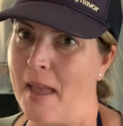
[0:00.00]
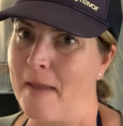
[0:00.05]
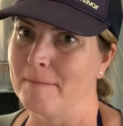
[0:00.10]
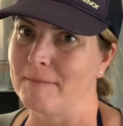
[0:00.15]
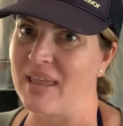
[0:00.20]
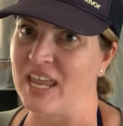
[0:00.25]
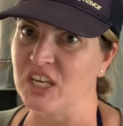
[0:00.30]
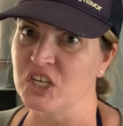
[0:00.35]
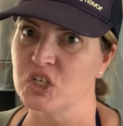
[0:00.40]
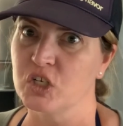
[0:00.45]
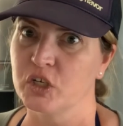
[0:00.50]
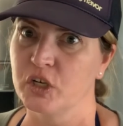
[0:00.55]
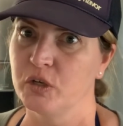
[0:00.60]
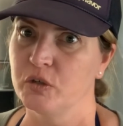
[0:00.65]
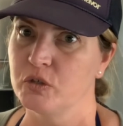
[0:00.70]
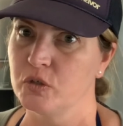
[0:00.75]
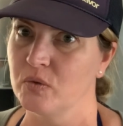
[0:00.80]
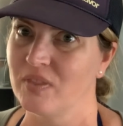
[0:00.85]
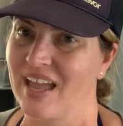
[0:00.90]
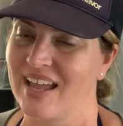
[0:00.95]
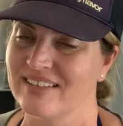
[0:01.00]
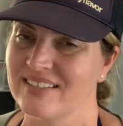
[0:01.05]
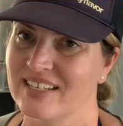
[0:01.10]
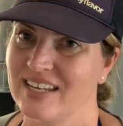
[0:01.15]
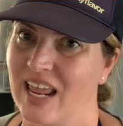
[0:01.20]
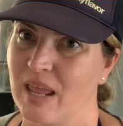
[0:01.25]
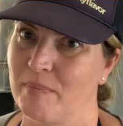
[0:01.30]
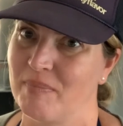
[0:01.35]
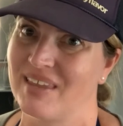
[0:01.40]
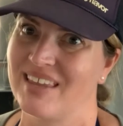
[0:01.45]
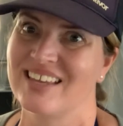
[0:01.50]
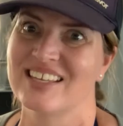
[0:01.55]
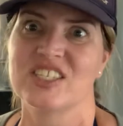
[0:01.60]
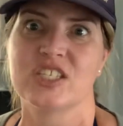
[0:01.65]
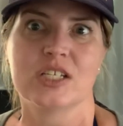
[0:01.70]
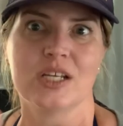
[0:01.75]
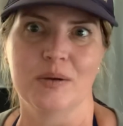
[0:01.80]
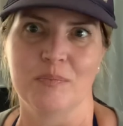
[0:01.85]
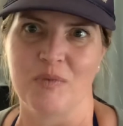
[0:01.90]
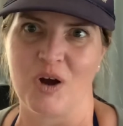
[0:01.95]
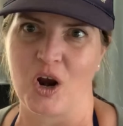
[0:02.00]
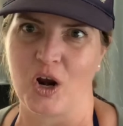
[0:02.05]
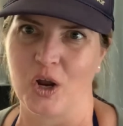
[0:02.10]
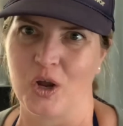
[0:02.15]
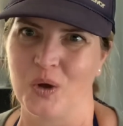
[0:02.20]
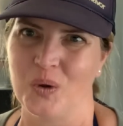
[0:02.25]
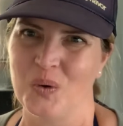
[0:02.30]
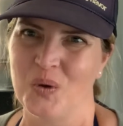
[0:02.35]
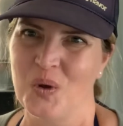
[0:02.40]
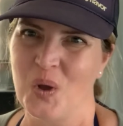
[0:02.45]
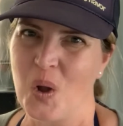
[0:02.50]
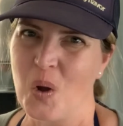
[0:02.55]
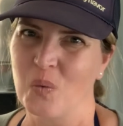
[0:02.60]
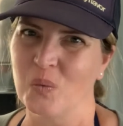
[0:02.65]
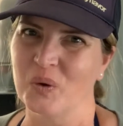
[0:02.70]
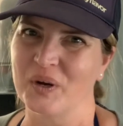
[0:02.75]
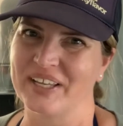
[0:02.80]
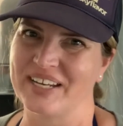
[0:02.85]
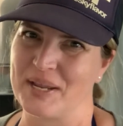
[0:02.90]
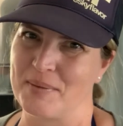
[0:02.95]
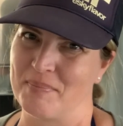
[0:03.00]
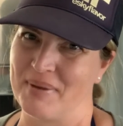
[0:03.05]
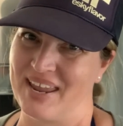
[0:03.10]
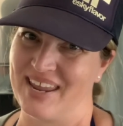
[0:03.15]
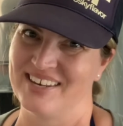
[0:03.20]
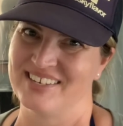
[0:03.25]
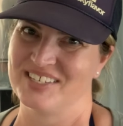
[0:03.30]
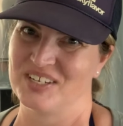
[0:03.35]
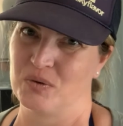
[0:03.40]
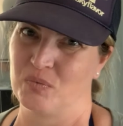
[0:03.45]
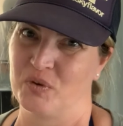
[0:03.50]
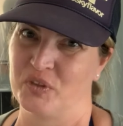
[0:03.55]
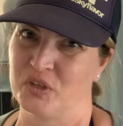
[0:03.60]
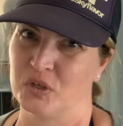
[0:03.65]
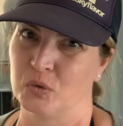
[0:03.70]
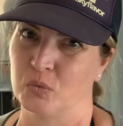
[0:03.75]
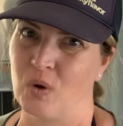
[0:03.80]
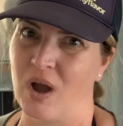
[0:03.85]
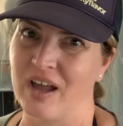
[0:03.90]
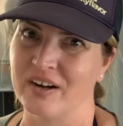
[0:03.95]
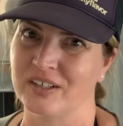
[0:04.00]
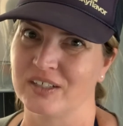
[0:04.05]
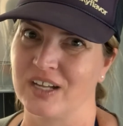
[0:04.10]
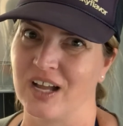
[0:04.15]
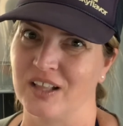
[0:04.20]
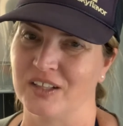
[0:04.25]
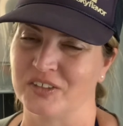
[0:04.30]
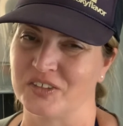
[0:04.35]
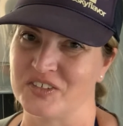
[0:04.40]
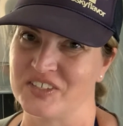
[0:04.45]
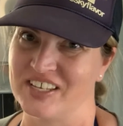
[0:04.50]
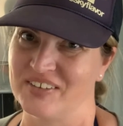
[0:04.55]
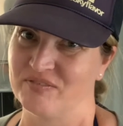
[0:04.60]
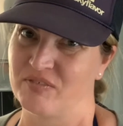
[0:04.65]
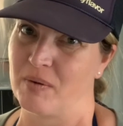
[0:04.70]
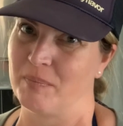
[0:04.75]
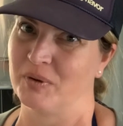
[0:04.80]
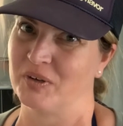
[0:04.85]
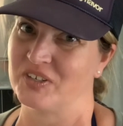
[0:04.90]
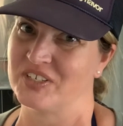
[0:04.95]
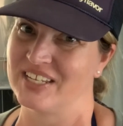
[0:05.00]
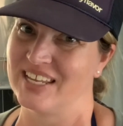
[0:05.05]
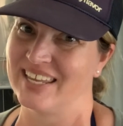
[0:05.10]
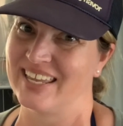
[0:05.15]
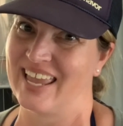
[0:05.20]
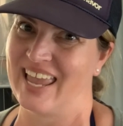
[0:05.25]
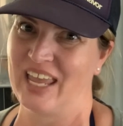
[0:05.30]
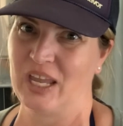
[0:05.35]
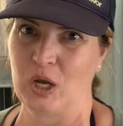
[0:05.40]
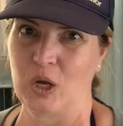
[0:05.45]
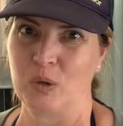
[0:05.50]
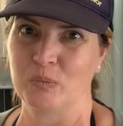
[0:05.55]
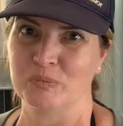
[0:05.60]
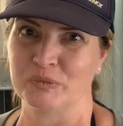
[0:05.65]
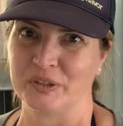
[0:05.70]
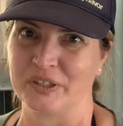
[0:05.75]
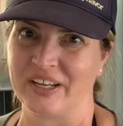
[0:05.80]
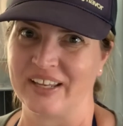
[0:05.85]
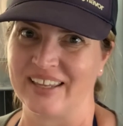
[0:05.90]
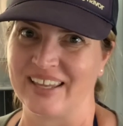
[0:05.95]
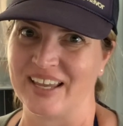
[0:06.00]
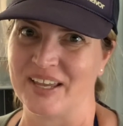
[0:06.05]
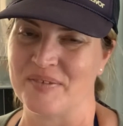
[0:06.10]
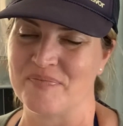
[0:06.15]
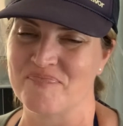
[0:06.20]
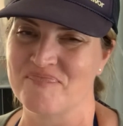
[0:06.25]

Make sure you do that today because tomorrow we're gonna paint it with your watercolors from your TK Home Learning Kit.